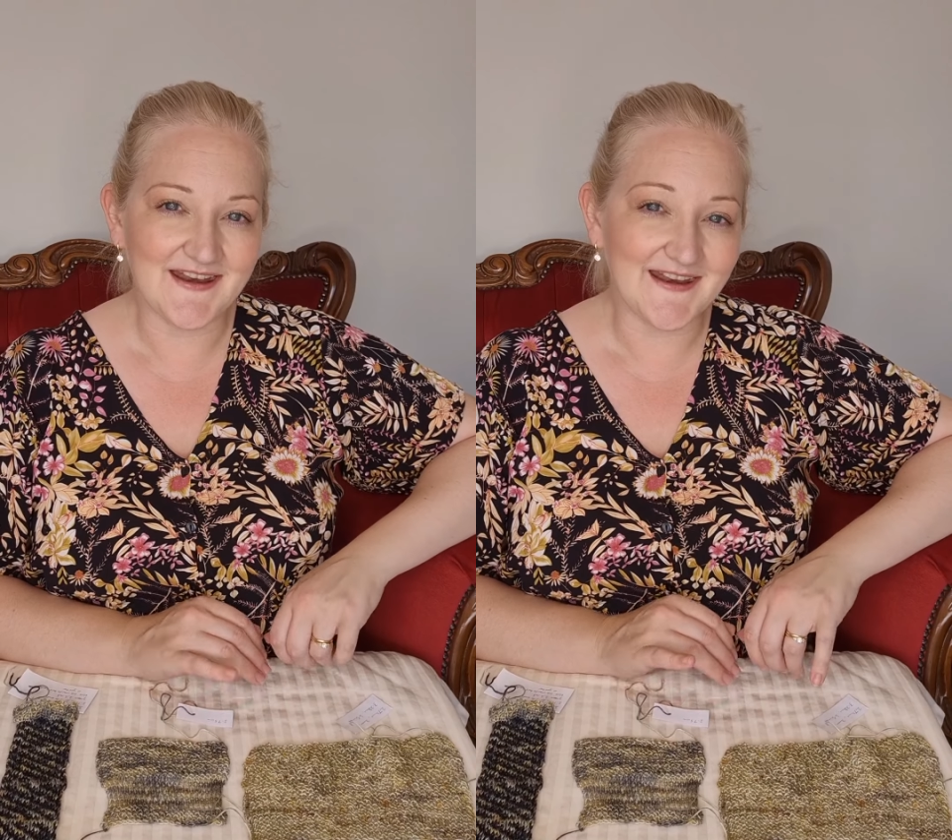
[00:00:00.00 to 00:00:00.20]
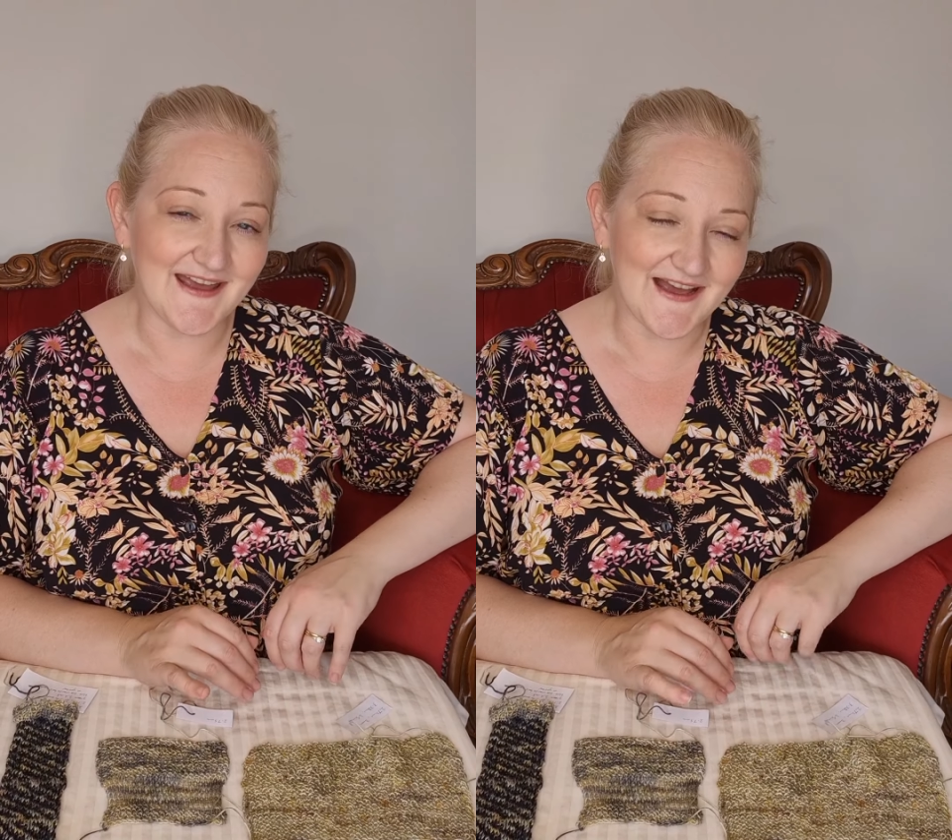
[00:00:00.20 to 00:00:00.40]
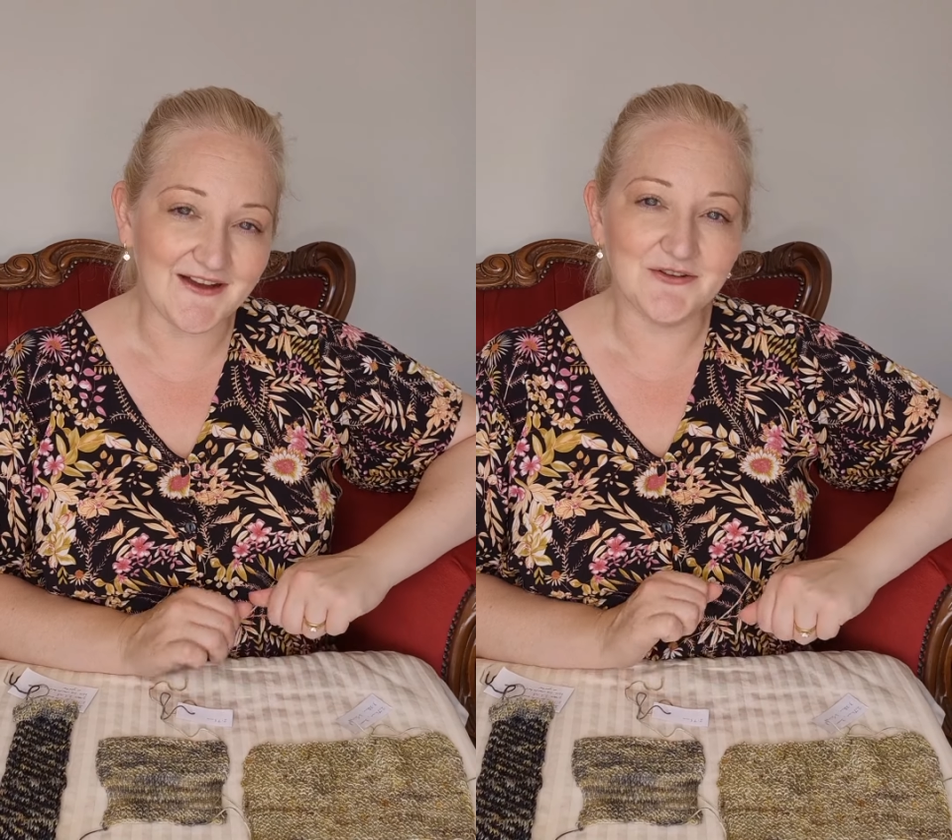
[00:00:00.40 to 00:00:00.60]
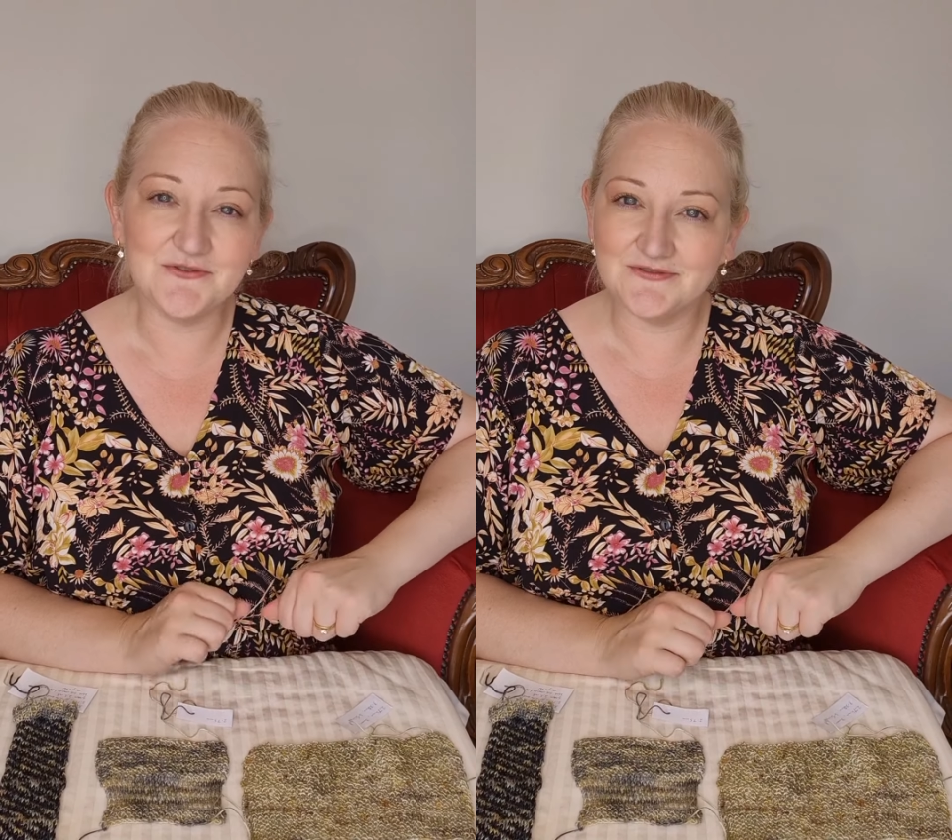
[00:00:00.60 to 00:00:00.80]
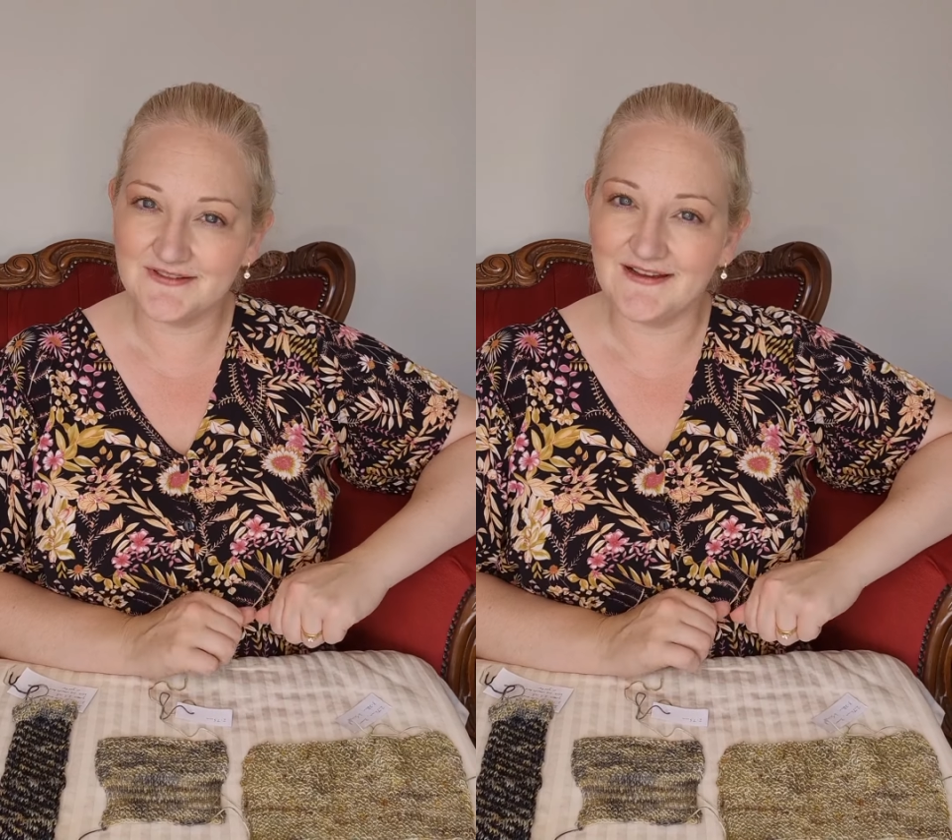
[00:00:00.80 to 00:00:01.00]
Now,
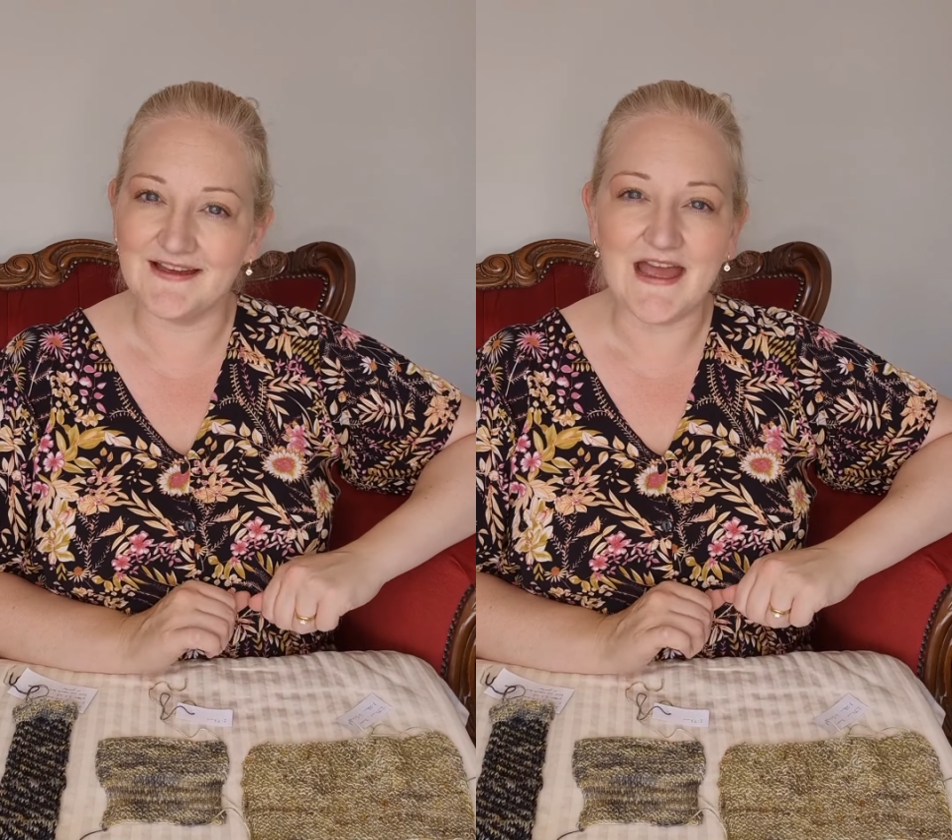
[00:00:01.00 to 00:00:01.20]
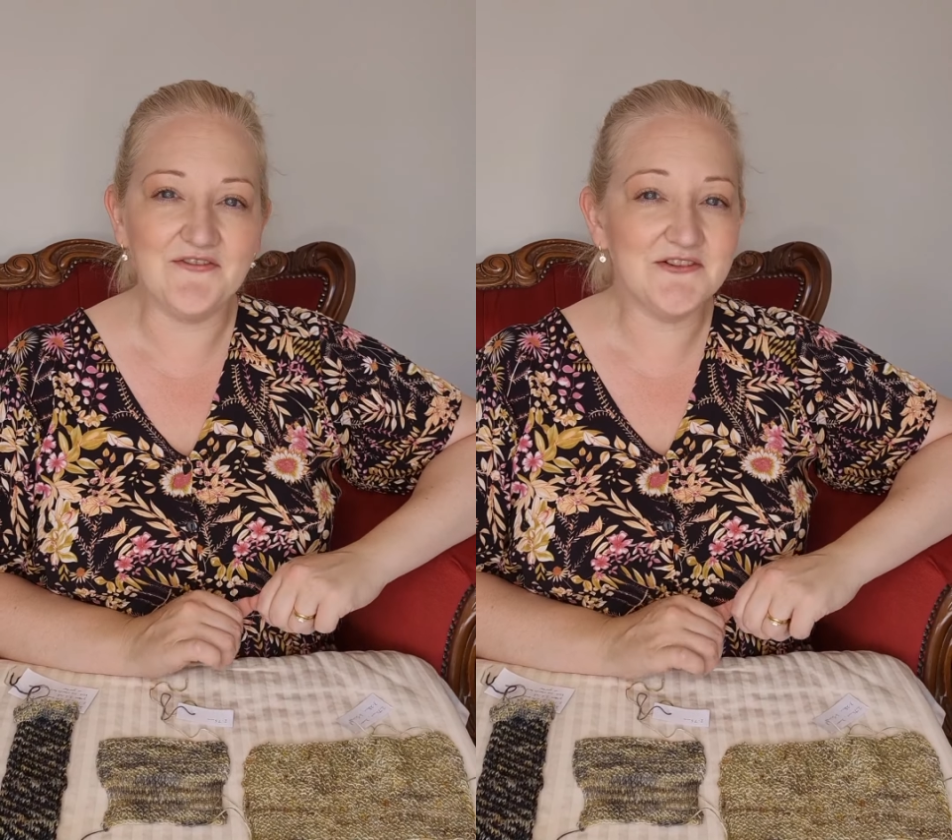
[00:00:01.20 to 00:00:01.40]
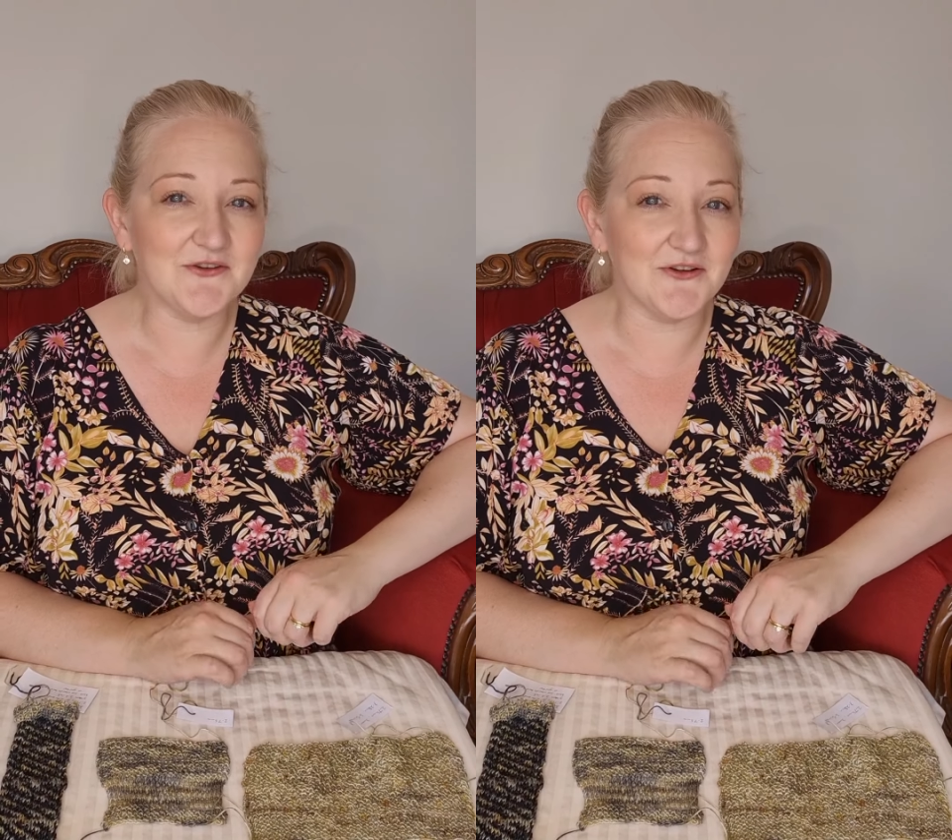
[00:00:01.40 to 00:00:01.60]
I haven't